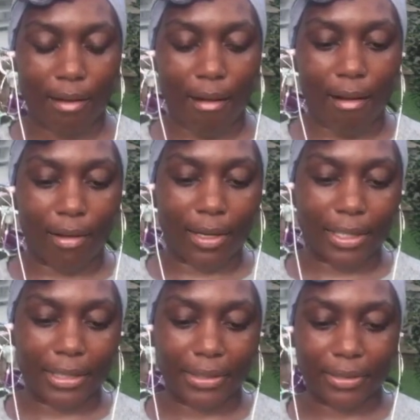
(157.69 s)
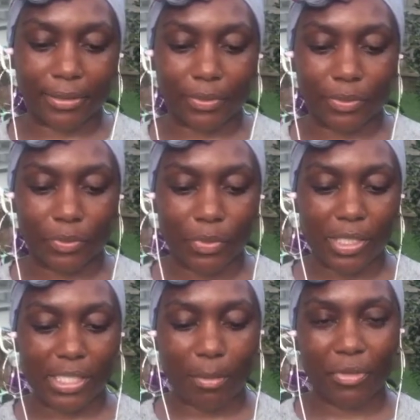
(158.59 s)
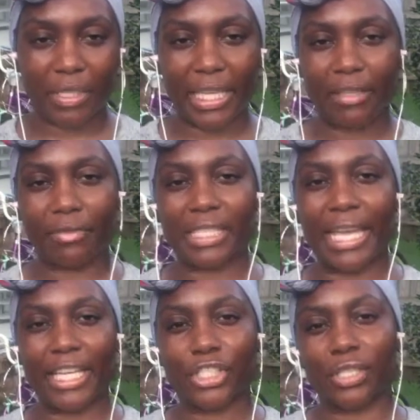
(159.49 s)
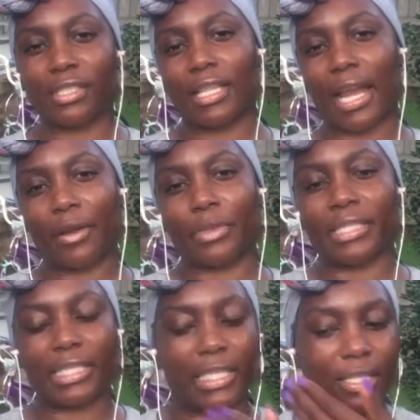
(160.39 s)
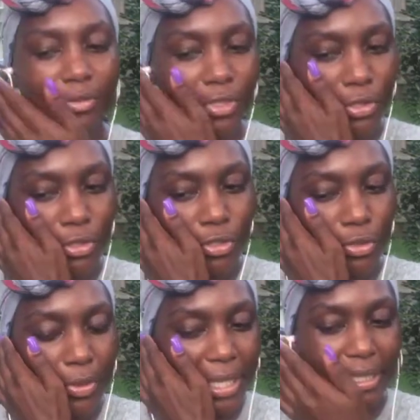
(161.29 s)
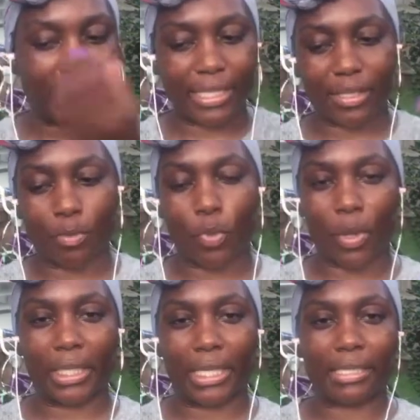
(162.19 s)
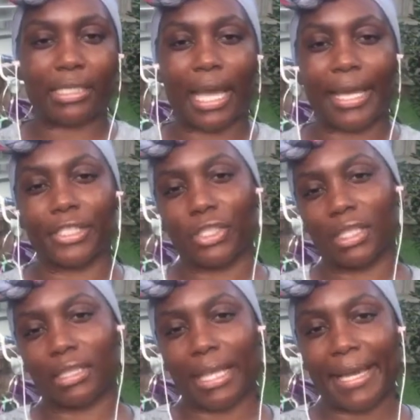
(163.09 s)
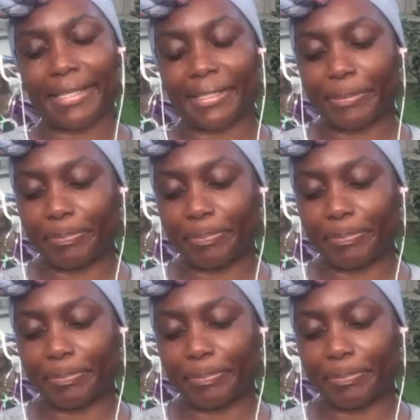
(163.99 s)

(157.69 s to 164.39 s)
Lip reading: are some of the invitations that I received during this morning's Tai Chi class.